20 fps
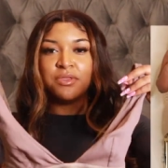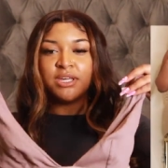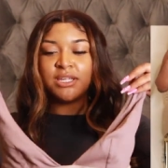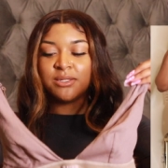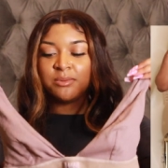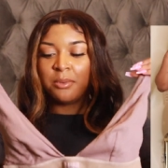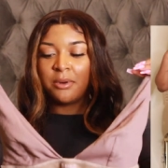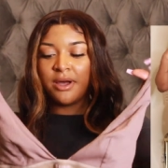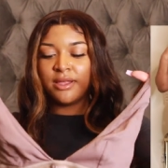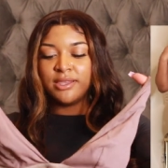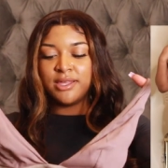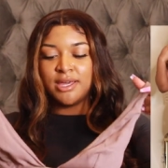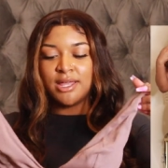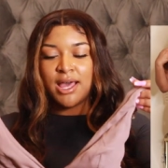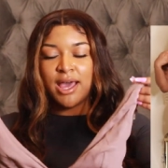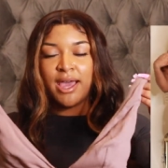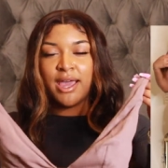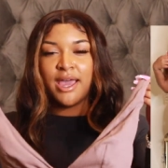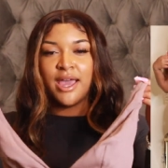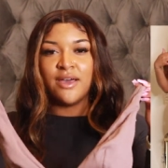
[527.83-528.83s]
this bralette
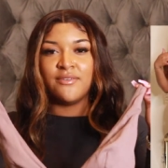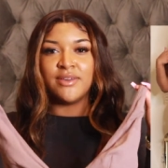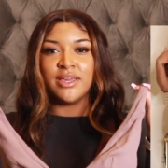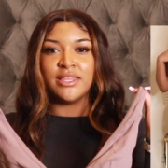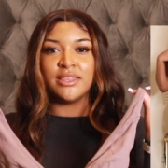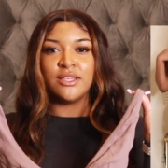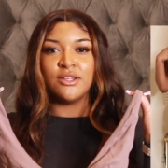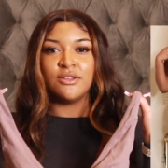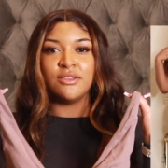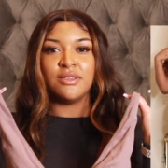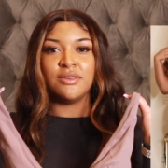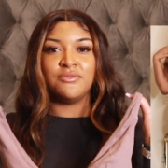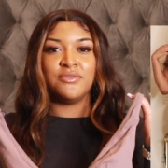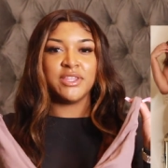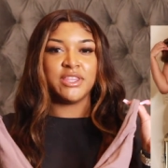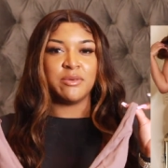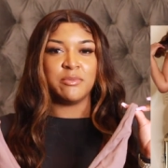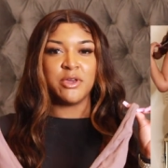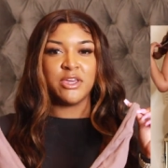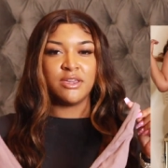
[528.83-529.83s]
i have in literally
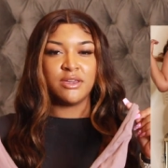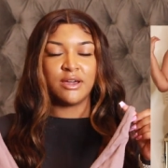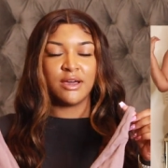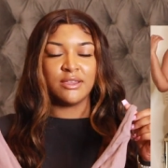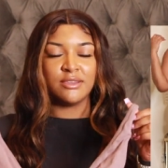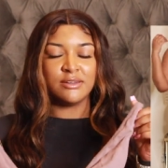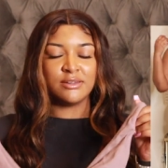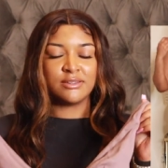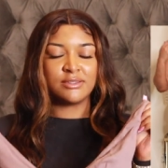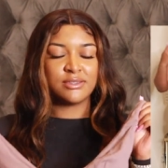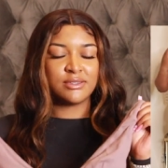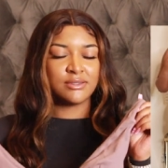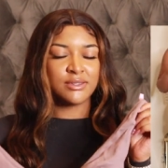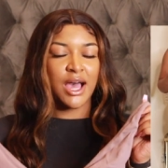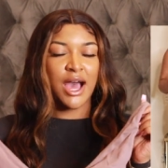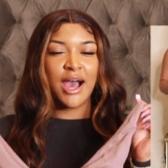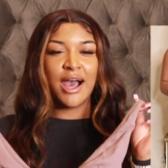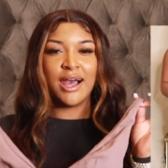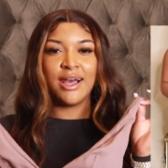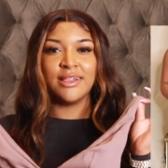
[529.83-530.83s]
50 million colors
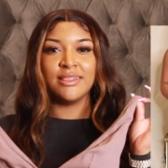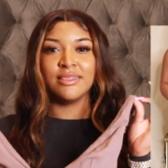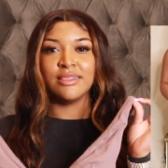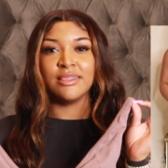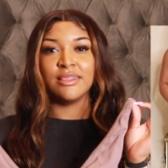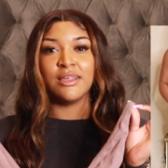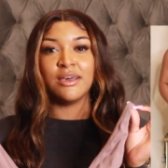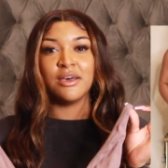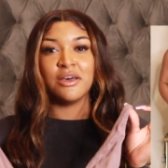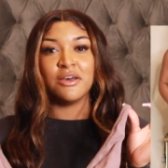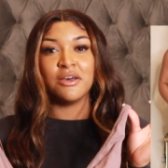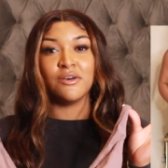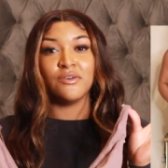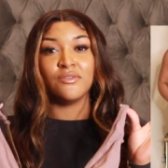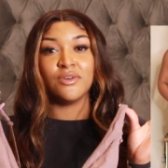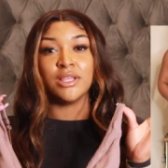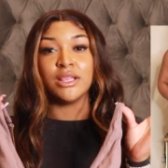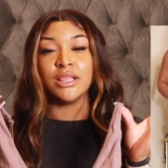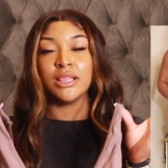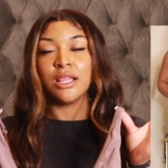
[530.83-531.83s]
i
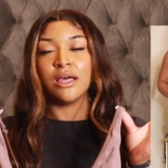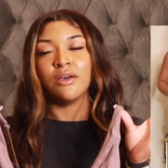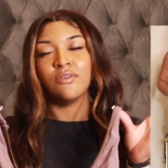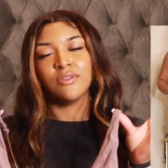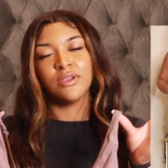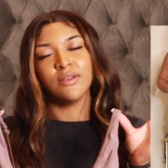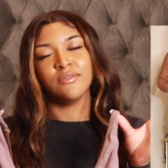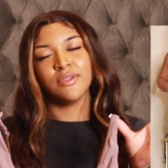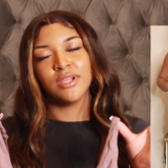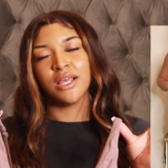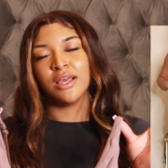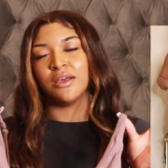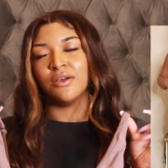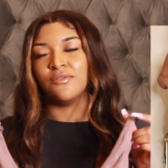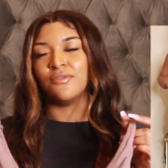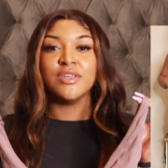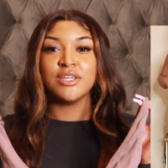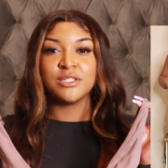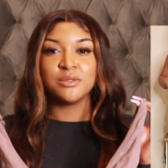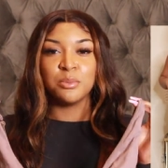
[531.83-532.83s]
love love love
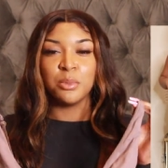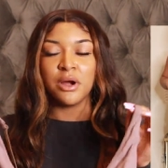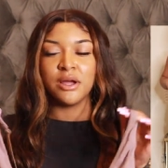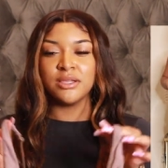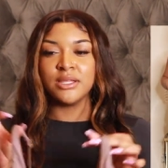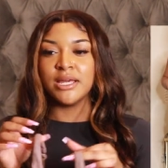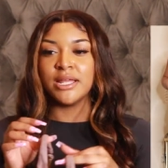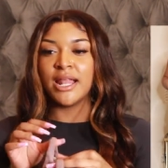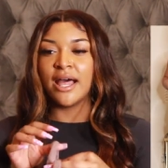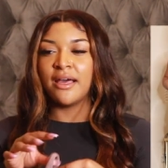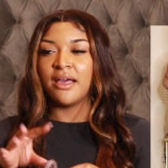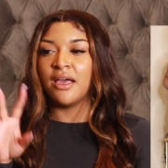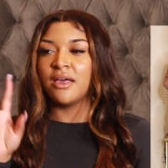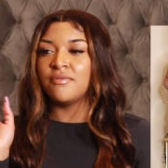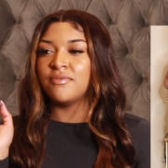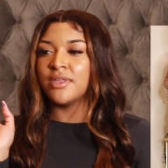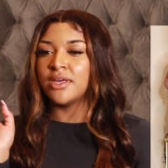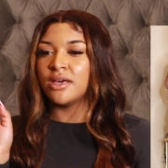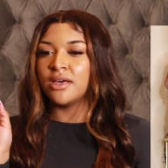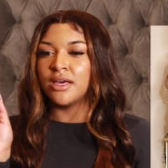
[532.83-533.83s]
love this bralette i
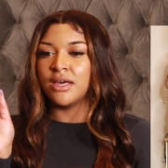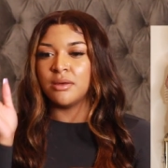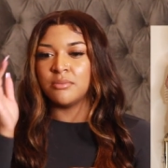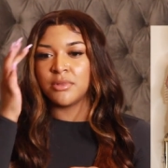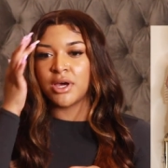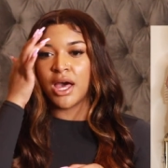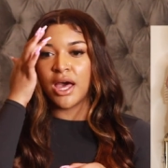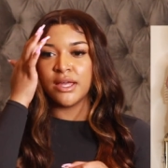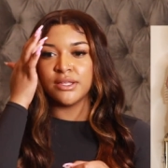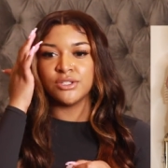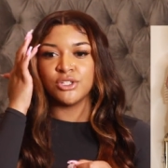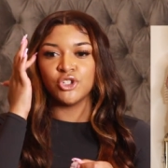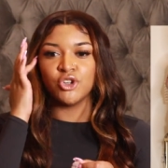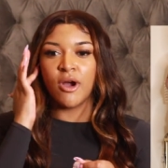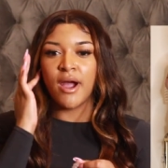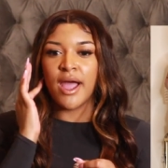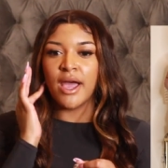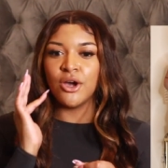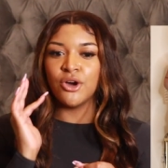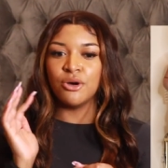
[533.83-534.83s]
have the um, cotton
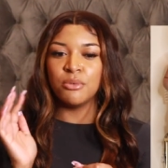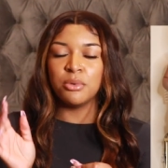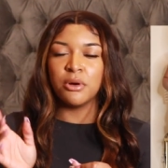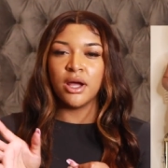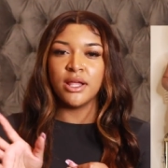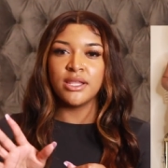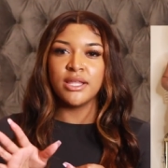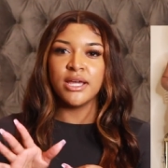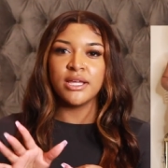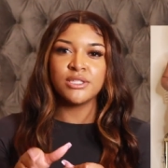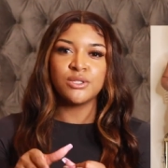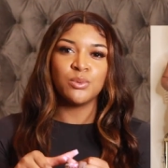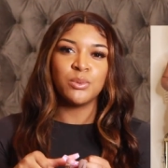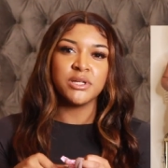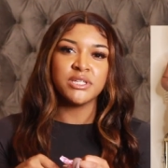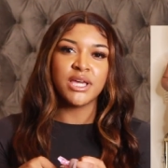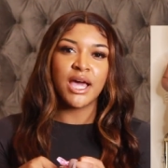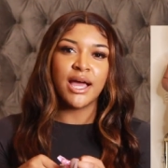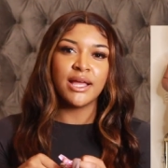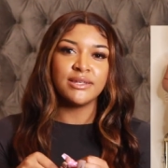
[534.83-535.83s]
triangle bralettes
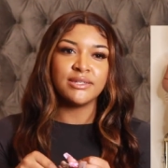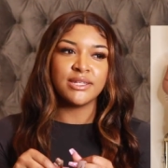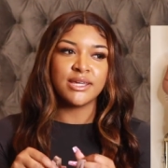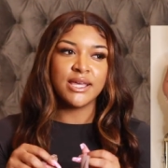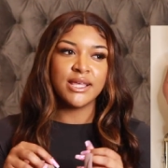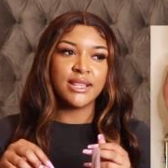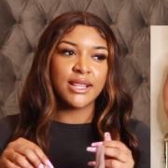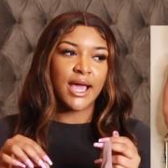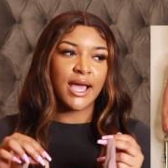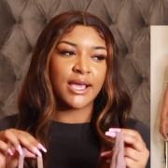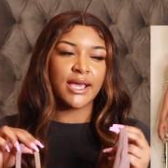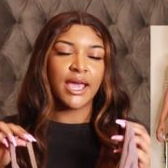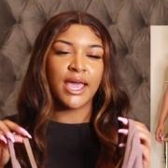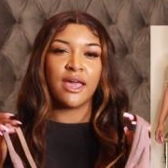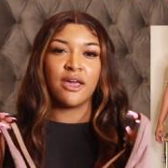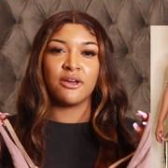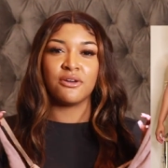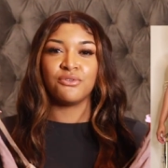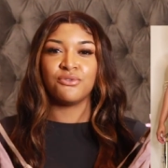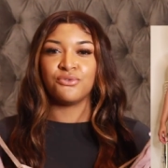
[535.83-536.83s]
which i did like
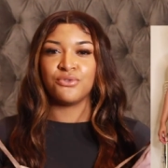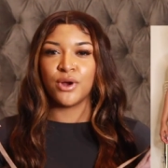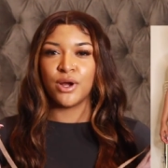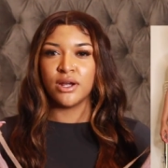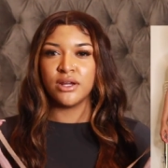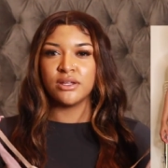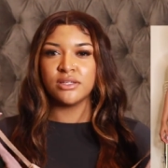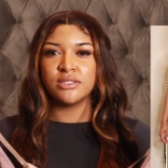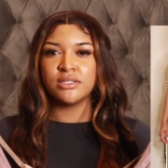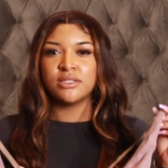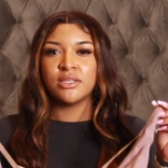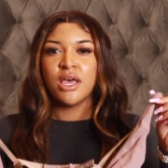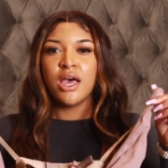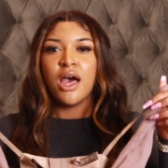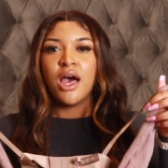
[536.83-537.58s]
at first